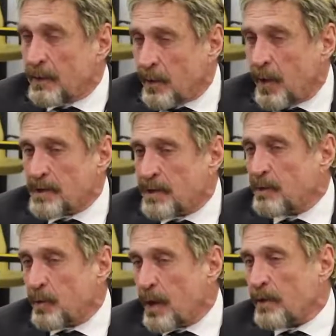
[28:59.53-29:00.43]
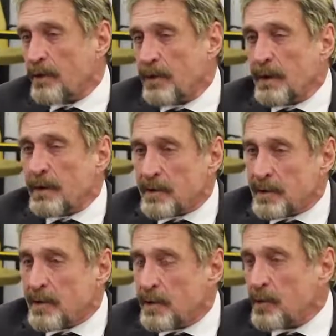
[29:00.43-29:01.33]
to question whether
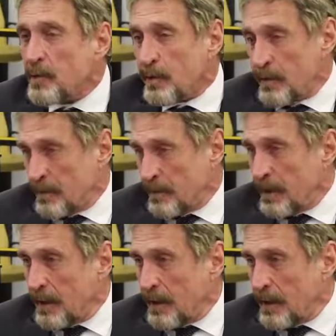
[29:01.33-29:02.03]
school